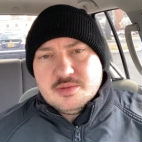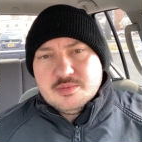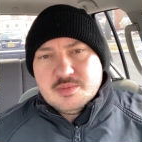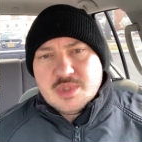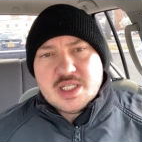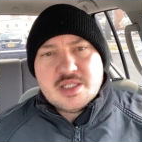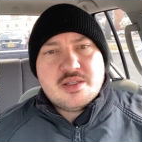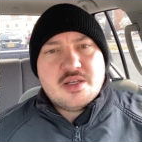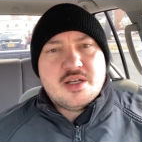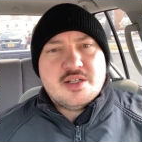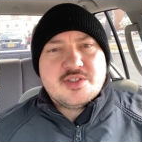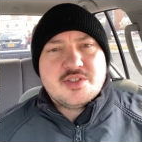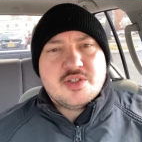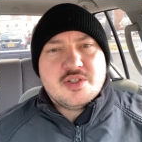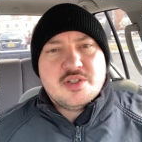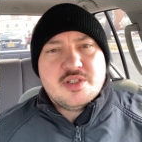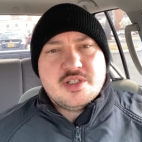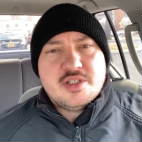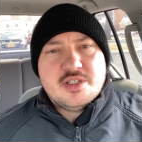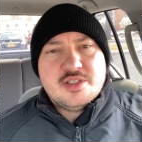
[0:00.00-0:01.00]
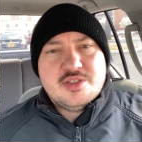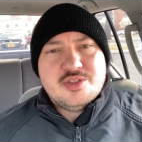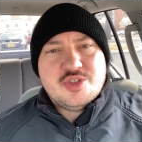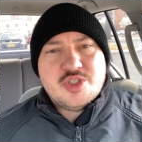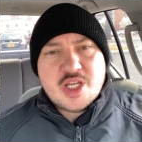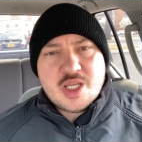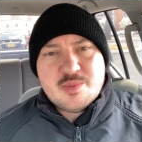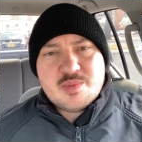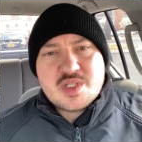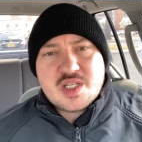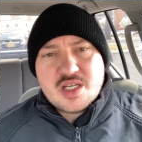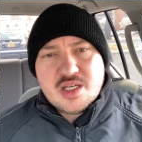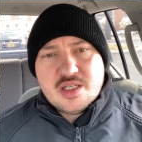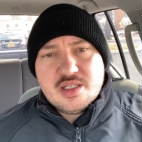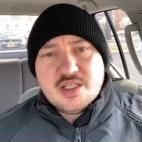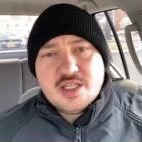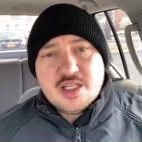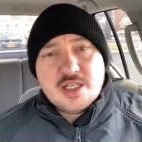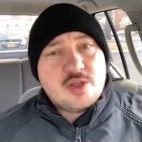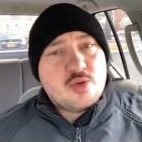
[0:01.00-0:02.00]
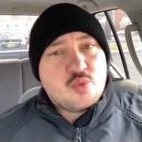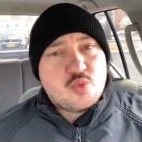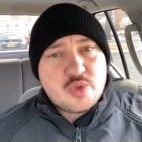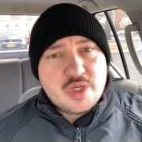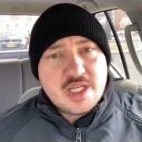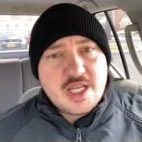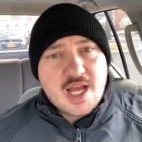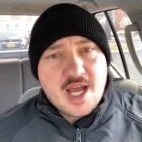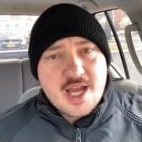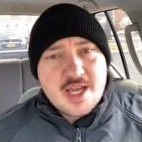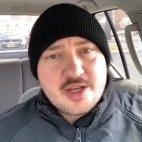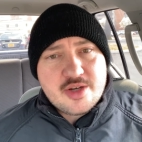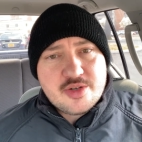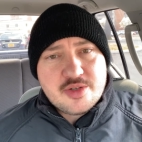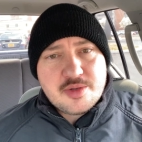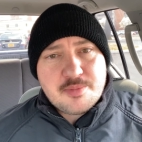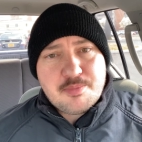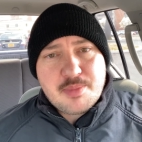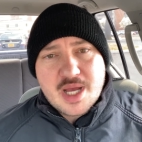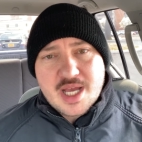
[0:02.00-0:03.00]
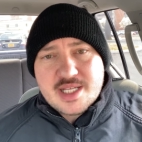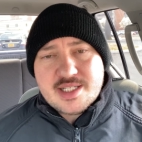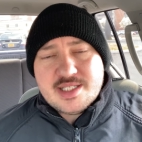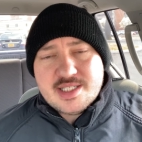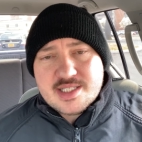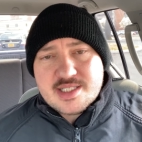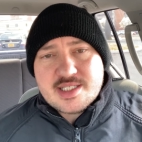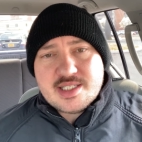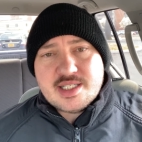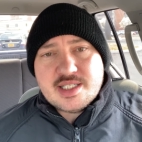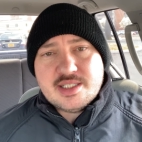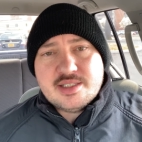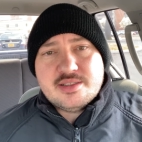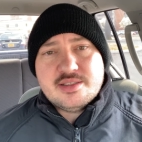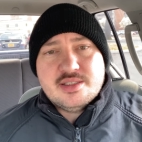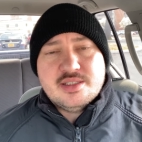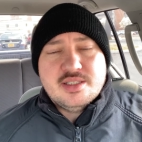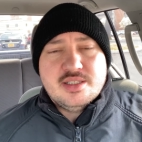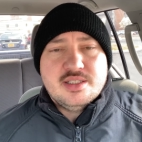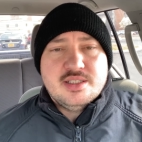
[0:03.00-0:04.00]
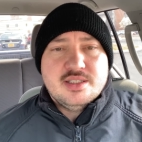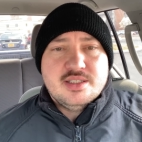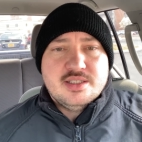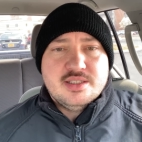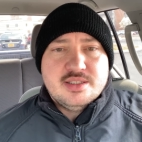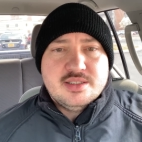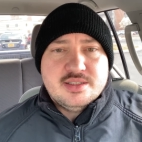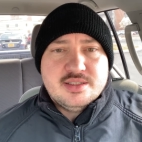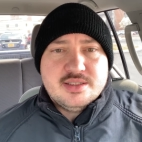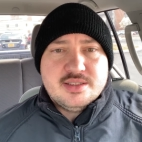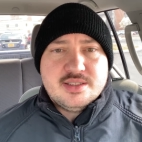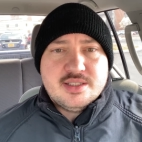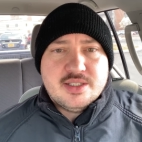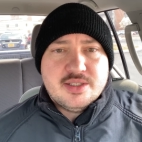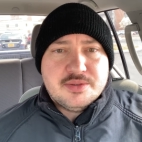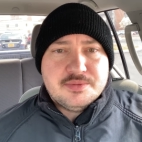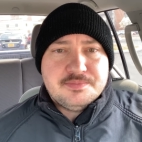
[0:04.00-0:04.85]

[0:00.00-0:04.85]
My thoughts on James Gunn getting rehired by Disney. So,